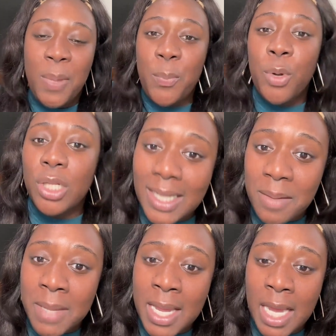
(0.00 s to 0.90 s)
People
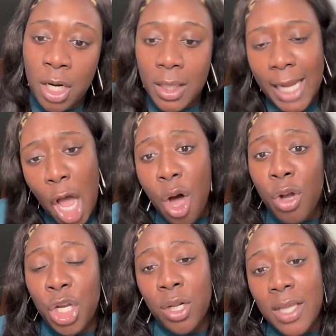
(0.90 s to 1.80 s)
look at me and they're like,
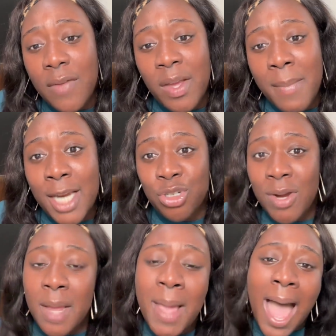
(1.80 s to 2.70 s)
oh, you're living my
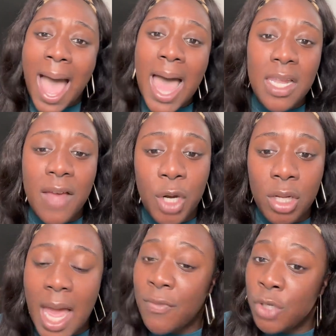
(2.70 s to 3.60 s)
dream. I love
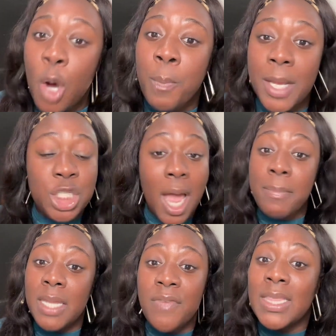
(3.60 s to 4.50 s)
your life. No, bitch,
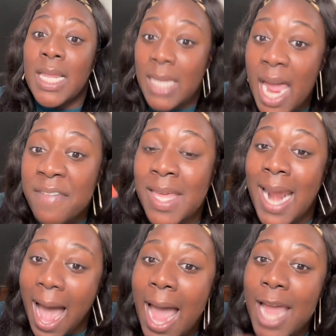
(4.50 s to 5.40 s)
I'm living the life
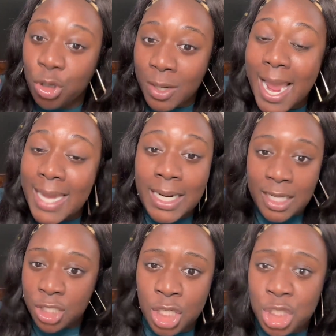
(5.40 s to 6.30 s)
that I
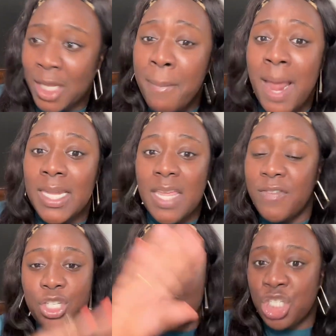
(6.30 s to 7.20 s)
created intentionally. I'm not
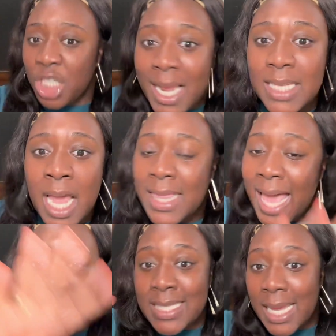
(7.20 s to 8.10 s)
living shit
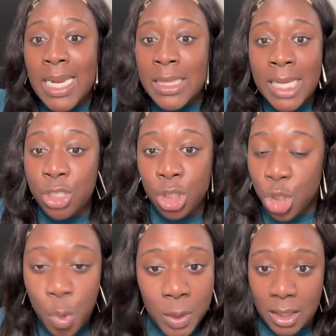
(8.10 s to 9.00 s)
that has anything to
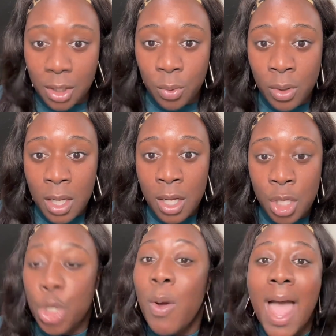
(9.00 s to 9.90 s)
do with you.
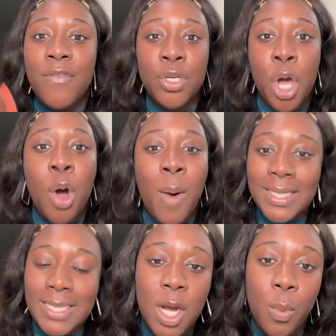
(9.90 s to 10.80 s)
You have no
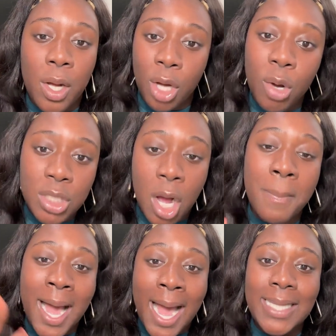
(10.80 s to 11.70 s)
idea what goes
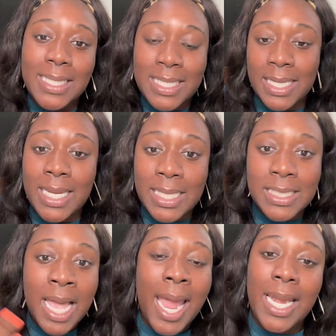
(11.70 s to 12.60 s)
on behind the
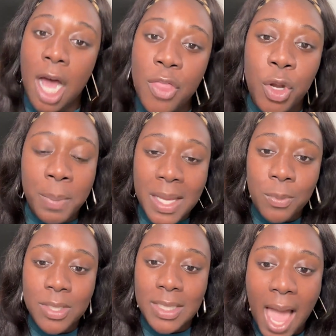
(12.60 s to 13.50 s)
scenes in other
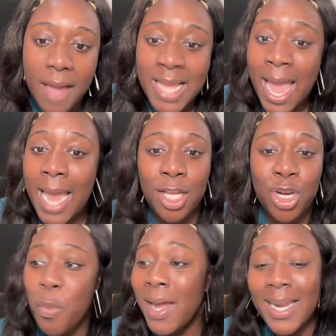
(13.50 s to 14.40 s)
people's lives. And
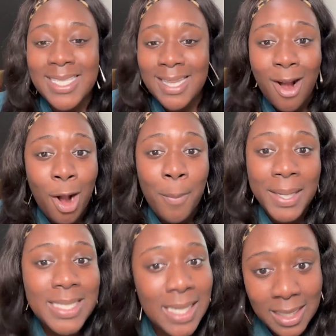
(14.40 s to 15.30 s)
you know what? It's not our
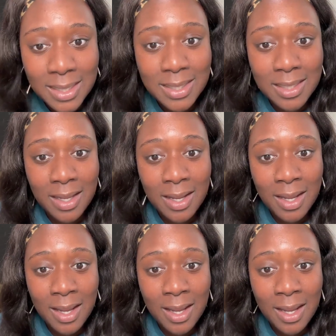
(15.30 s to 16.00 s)
business.